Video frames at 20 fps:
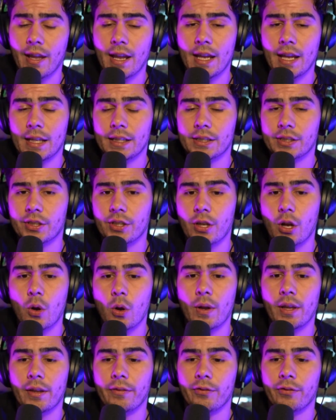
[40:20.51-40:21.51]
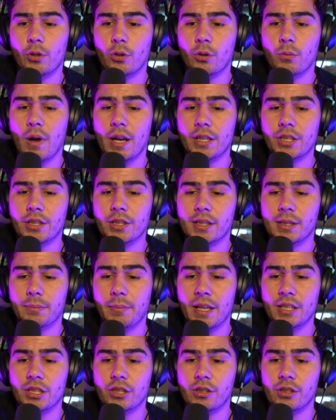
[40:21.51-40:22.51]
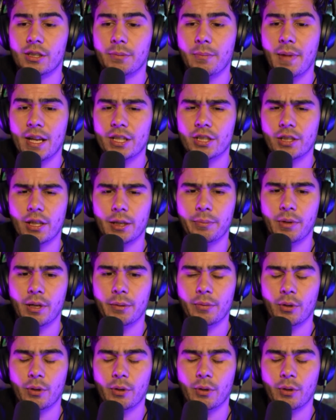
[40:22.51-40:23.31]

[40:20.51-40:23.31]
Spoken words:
And so if you're watching this, make sure you smash the like button.